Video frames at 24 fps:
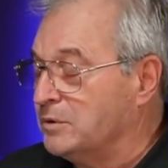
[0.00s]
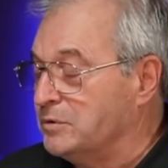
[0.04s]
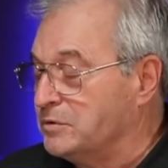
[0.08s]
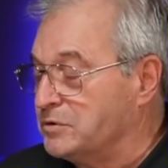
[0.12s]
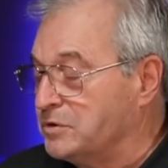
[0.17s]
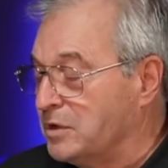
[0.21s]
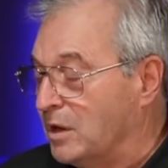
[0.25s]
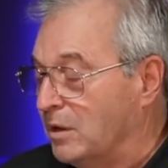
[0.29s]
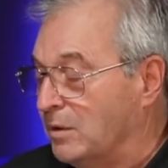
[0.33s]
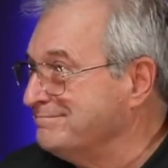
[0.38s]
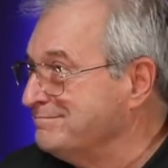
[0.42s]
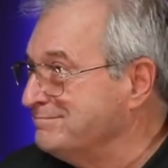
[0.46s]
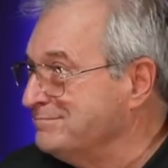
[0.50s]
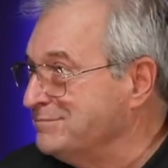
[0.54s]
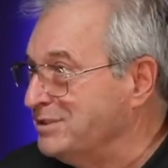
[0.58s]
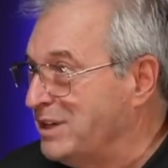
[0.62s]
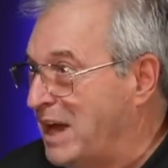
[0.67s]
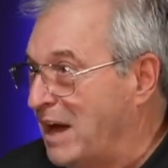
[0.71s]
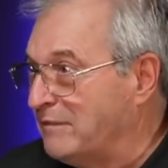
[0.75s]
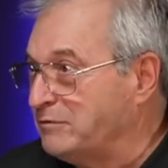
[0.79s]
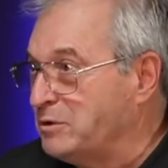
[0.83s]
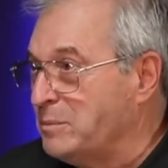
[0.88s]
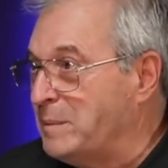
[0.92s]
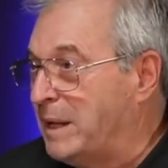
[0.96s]
So you
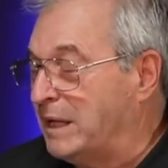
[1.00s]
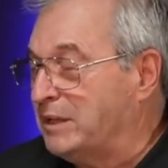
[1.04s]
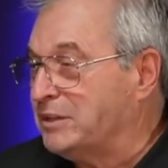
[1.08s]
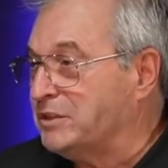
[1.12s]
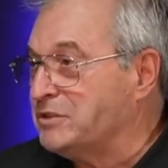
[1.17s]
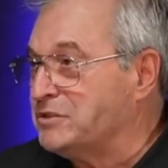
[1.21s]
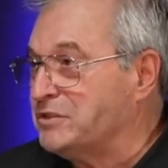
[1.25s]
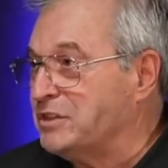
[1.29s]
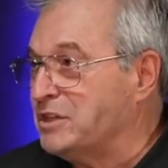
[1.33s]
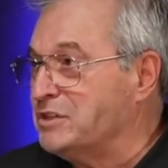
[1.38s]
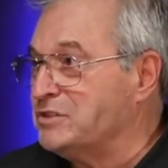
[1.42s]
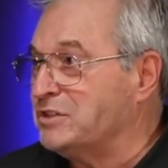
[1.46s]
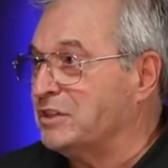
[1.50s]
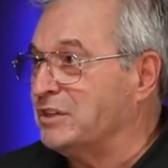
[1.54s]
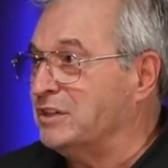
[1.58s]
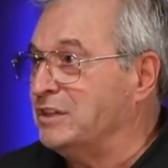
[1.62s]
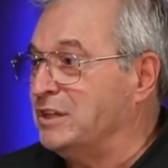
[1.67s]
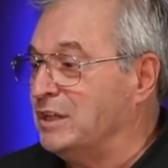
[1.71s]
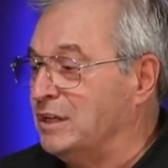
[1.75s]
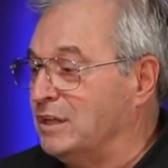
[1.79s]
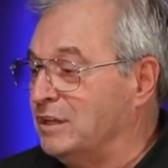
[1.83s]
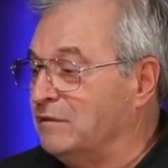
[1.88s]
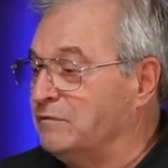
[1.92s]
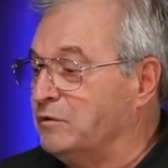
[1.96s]
have to make a decision
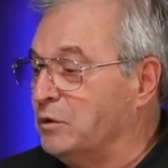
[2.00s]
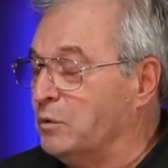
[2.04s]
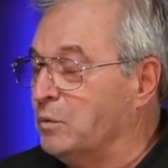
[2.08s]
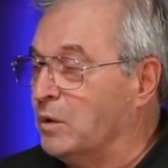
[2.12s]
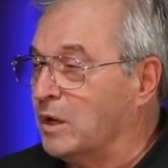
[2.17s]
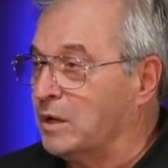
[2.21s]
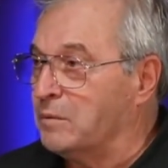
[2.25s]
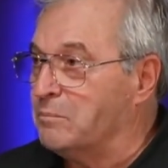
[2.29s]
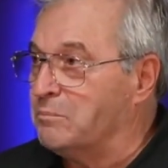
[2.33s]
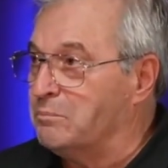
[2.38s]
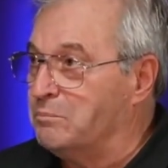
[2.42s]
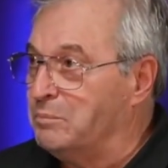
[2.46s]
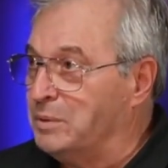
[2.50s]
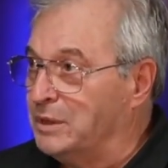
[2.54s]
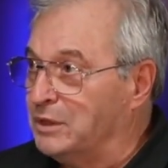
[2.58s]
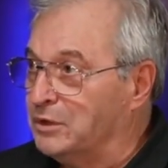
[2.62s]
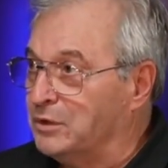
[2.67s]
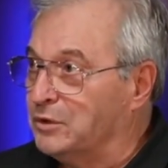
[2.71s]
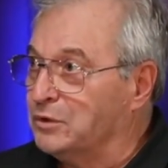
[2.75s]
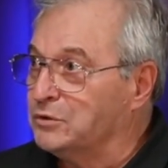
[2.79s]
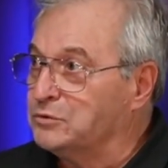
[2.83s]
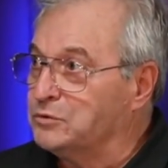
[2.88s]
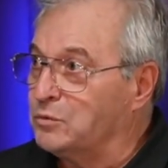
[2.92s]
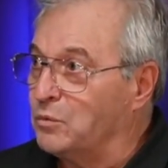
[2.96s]
if you want to
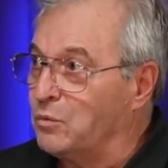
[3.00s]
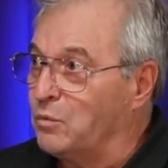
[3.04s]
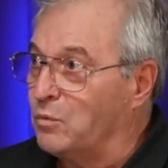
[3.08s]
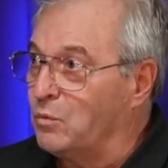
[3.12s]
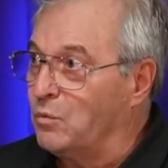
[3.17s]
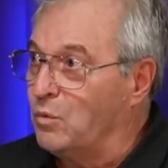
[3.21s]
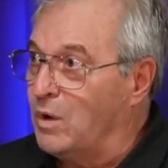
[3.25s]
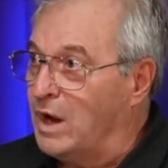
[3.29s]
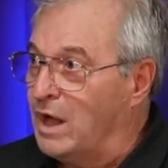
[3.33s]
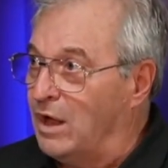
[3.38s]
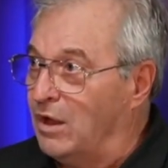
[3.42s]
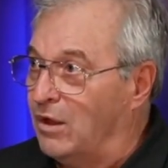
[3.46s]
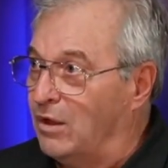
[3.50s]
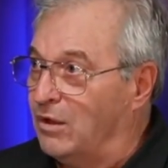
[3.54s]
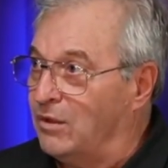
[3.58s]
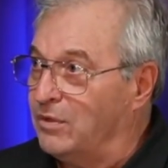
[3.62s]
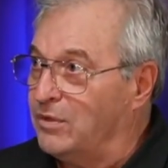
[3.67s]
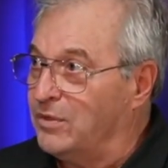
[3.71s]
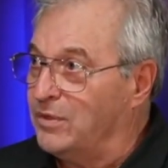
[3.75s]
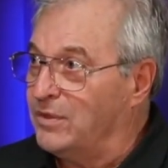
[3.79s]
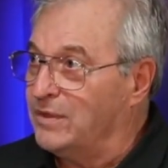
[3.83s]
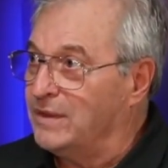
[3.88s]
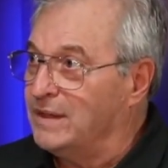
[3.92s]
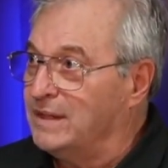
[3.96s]
build wealth,
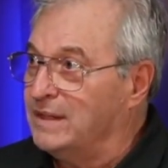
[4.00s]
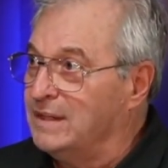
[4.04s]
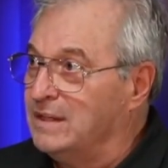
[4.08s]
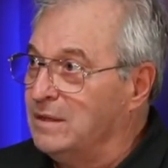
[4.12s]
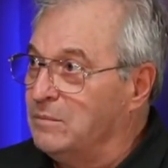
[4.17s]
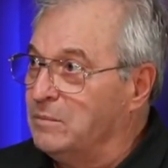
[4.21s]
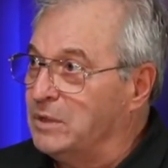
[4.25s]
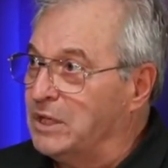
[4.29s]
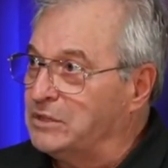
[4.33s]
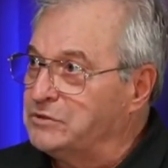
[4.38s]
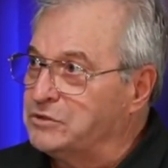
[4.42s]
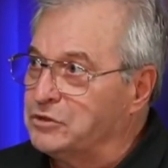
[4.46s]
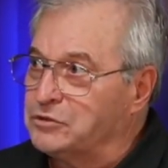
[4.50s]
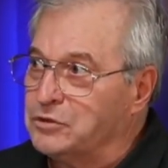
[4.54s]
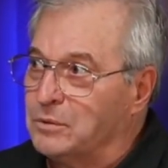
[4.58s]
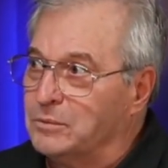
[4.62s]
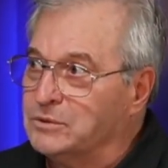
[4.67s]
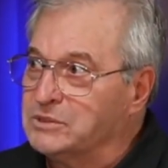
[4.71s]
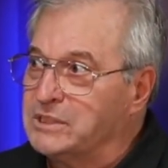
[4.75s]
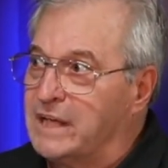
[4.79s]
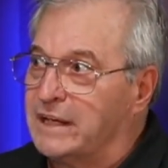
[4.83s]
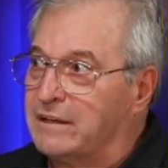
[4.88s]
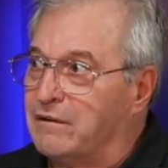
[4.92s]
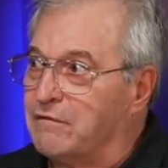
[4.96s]
because it's
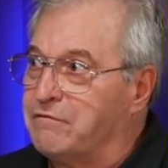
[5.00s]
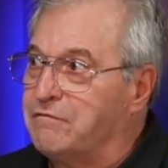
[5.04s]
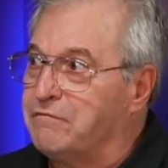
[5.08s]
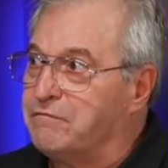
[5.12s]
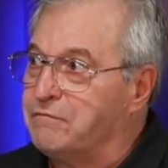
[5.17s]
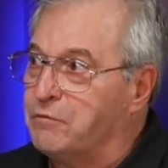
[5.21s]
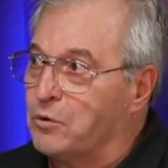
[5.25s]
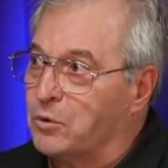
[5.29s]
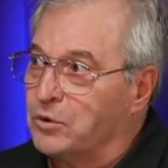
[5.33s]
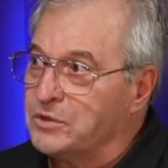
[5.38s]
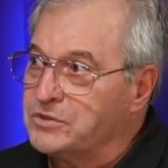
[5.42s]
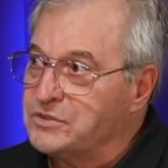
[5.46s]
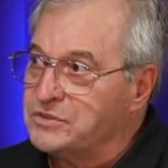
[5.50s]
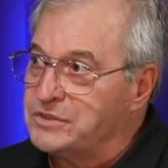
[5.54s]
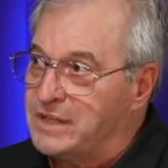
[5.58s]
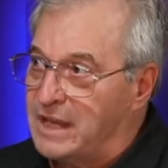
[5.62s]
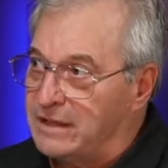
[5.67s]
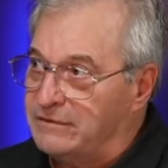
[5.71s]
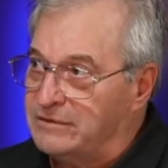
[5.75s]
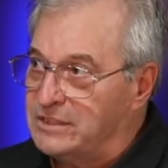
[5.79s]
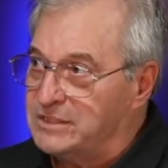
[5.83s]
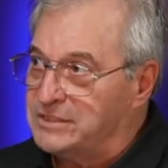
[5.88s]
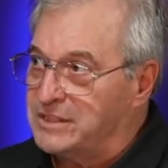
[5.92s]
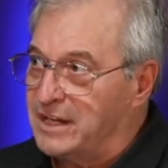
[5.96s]
almost like a forced
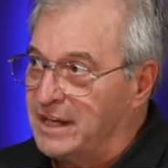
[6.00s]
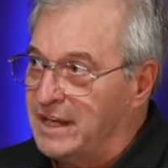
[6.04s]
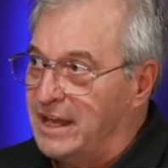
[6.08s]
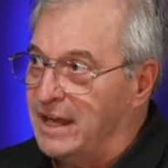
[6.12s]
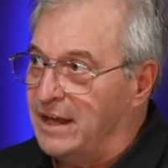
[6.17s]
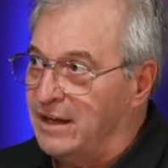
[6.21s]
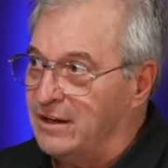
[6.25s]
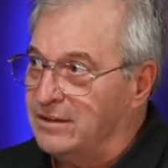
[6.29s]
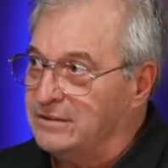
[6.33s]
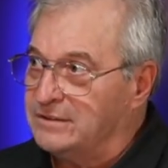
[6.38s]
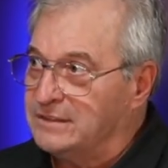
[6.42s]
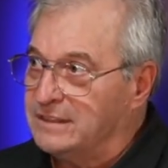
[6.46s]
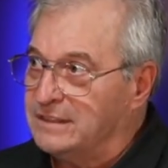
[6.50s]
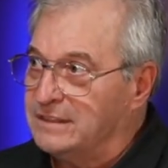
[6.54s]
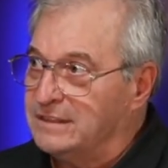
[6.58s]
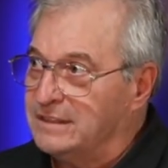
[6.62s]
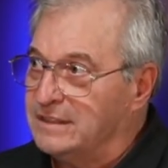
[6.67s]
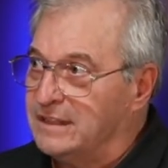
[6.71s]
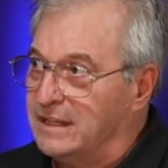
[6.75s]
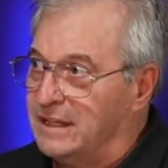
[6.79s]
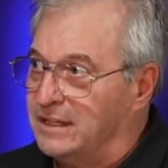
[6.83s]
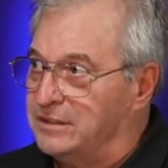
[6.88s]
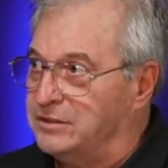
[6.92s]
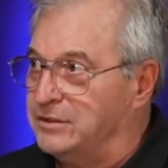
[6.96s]
savings account,
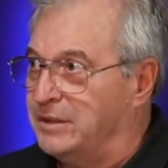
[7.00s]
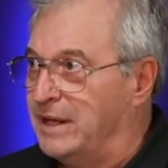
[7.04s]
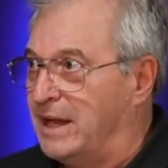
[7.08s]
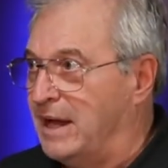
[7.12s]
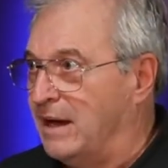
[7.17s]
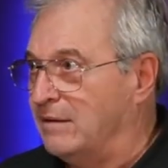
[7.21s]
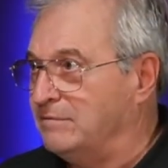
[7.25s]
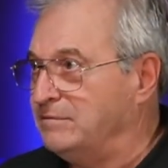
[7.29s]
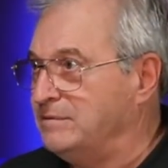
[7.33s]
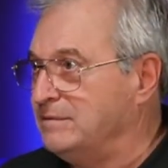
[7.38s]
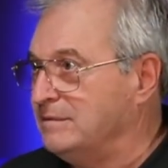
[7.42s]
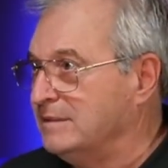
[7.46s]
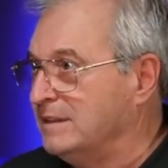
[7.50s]
and you have,